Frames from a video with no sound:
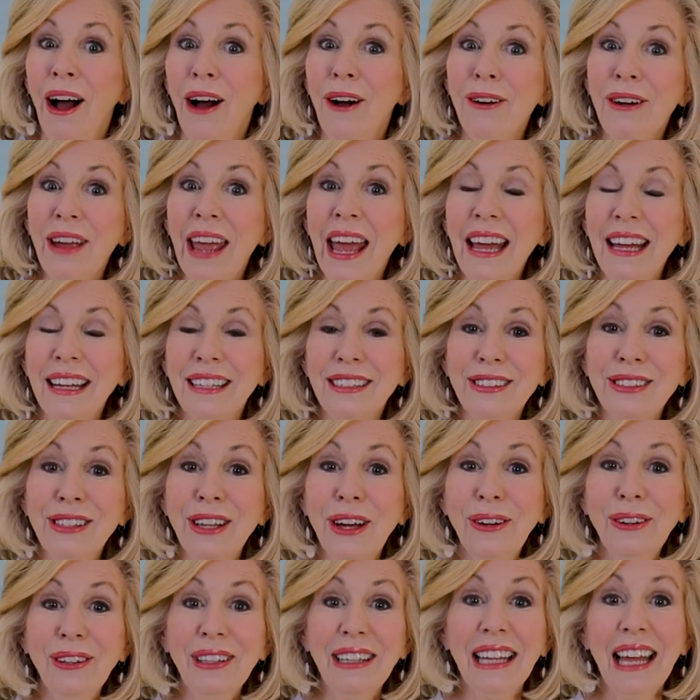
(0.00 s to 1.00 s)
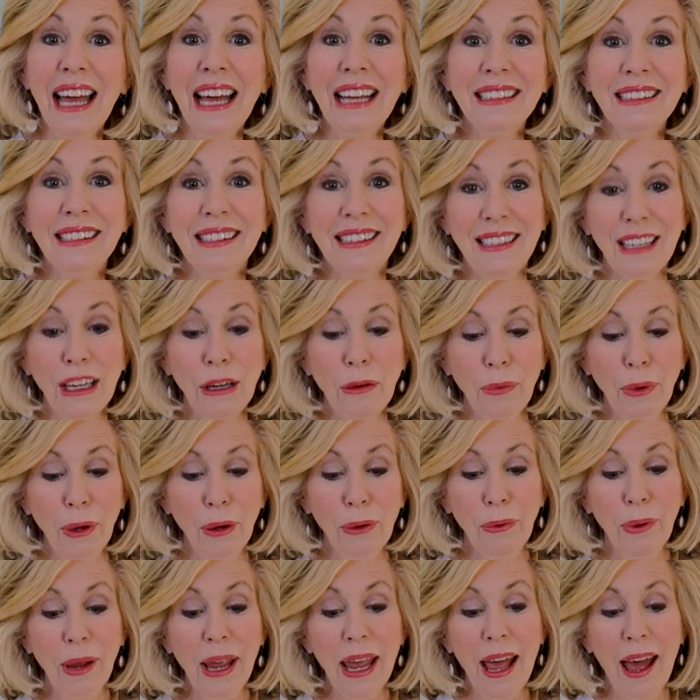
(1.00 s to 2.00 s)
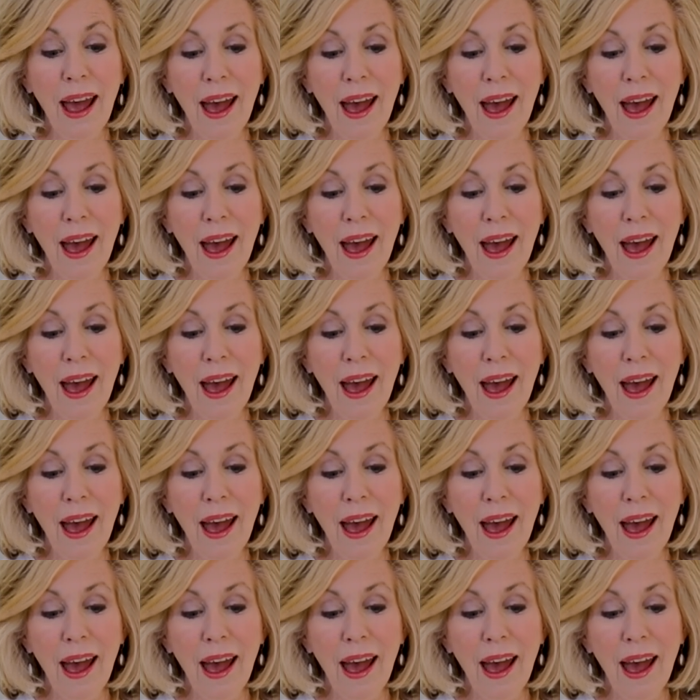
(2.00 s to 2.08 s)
Okay, so let's see what we